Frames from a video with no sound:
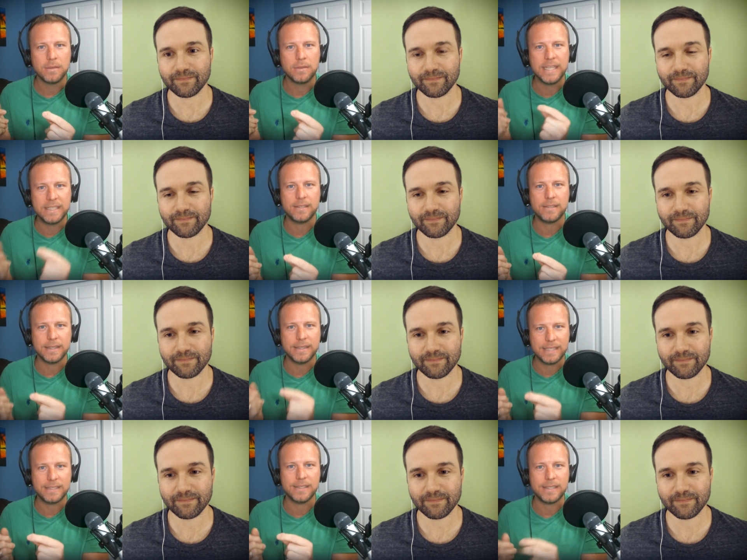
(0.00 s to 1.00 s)
Speaker 1: this is
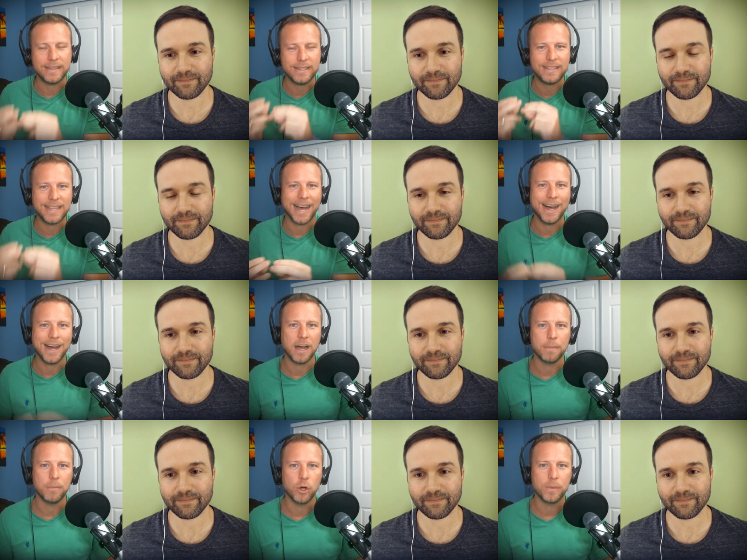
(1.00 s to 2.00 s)
this is it. This is the
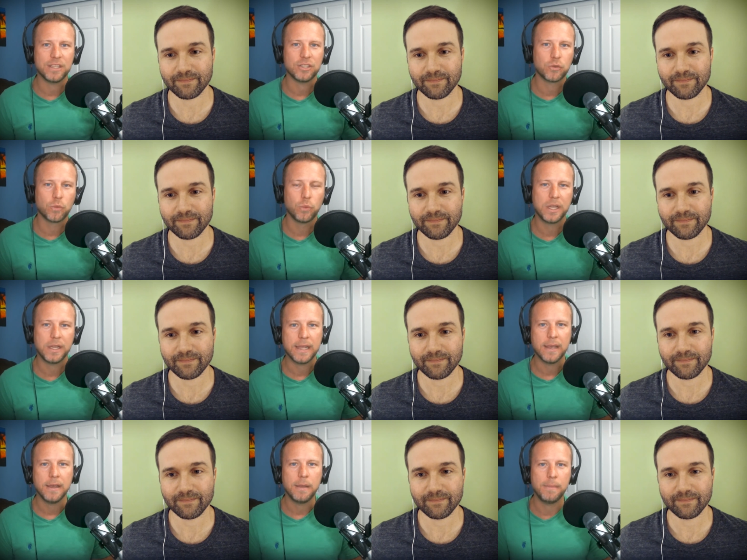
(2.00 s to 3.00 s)
aha moment that's
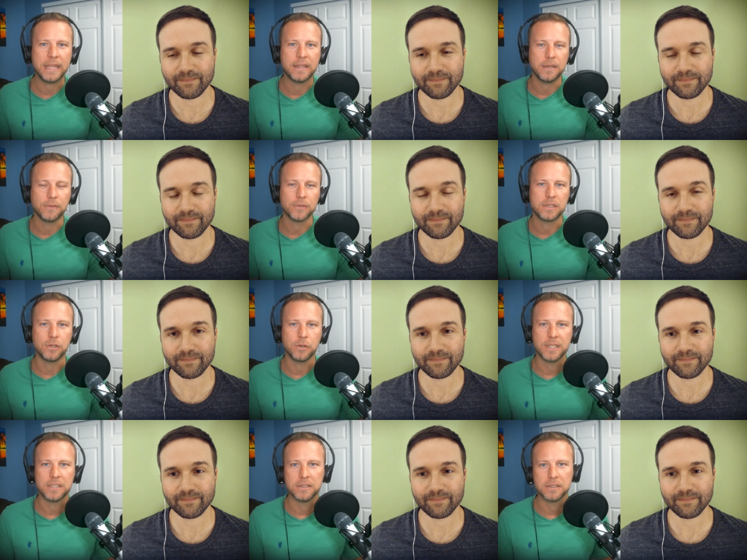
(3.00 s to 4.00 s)
really made the difference in your
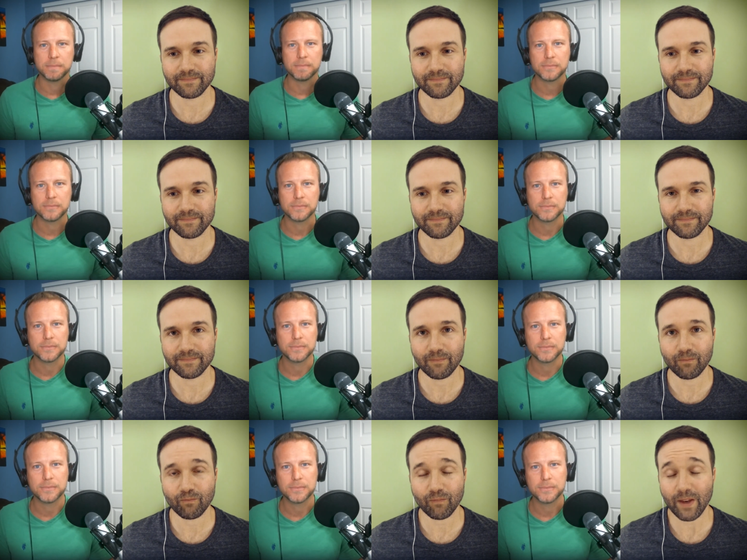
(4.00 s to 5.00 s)
business.
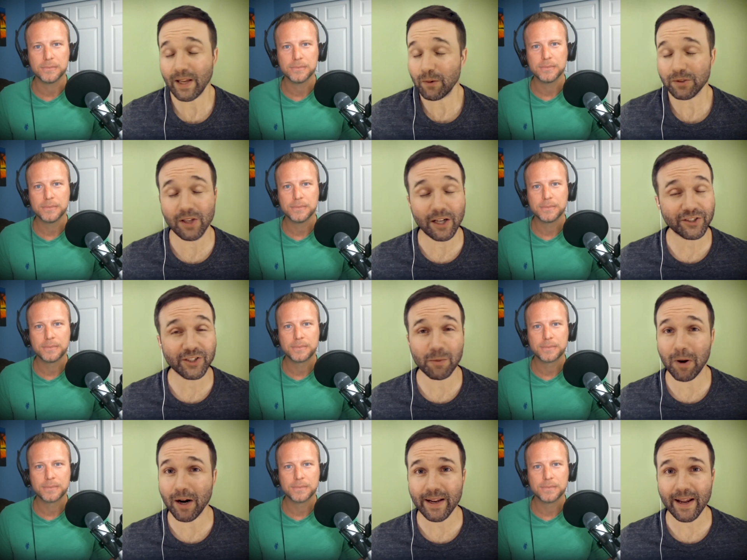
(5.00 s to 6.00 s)
Speaker 2: It was launching the
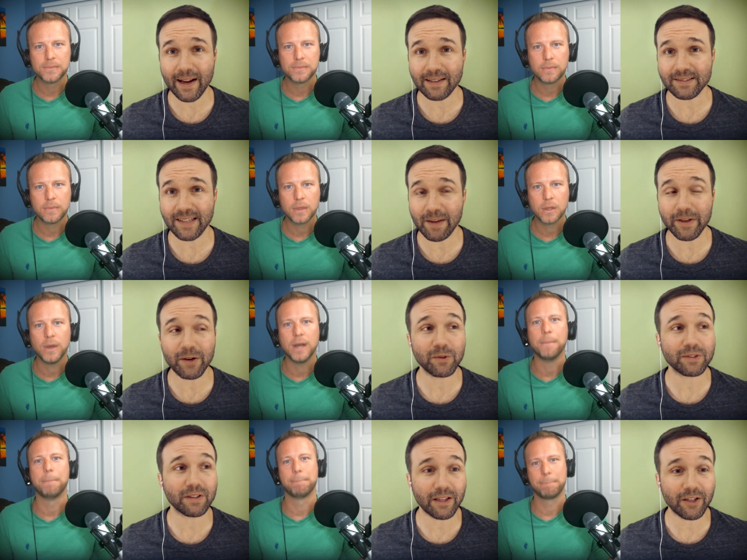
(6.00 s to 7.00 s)
podcast. I mean, it
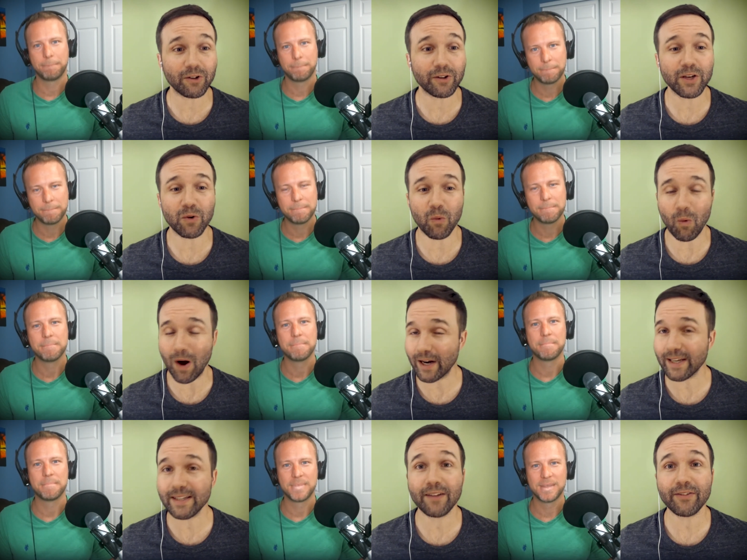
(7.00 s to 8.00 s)
was literally
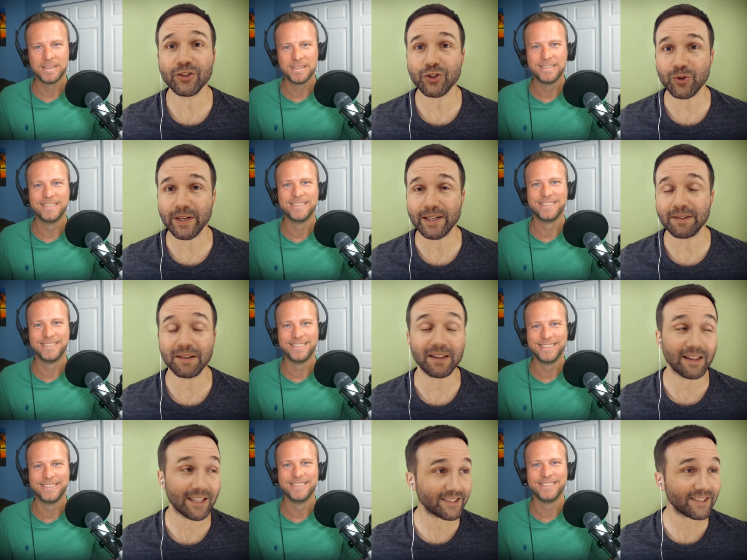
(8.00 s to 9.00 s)
walking down the street,
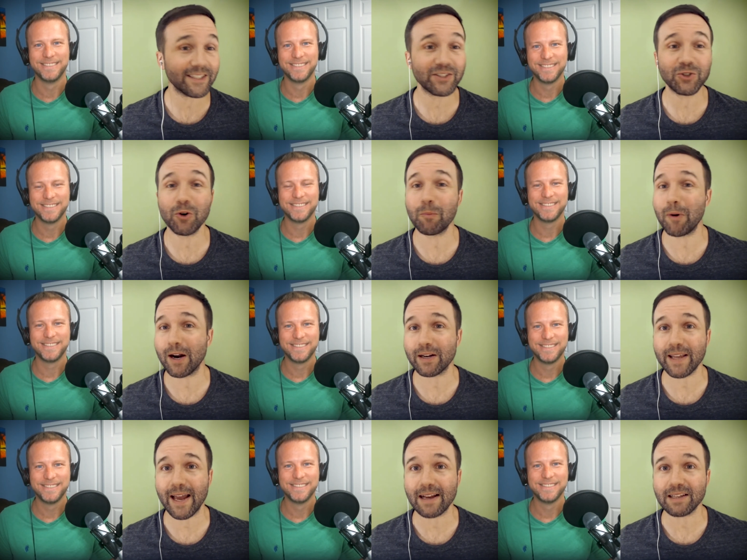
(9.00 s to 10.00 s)
listening to a
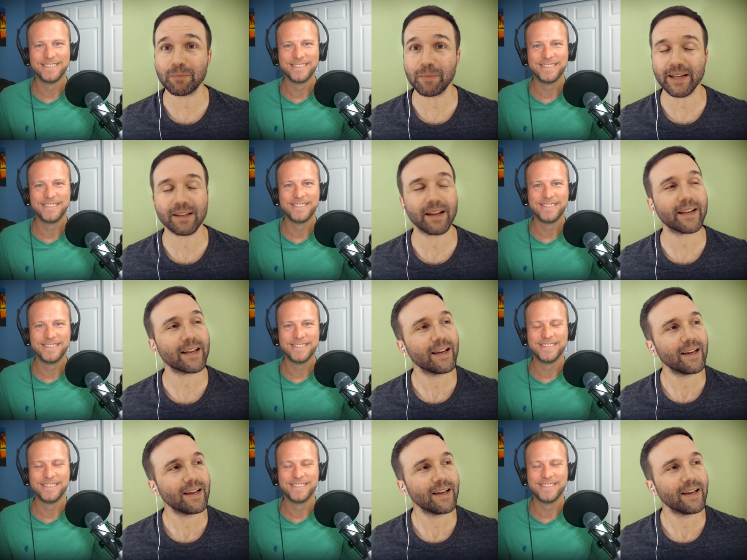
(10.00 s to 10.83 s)
podcast, being like,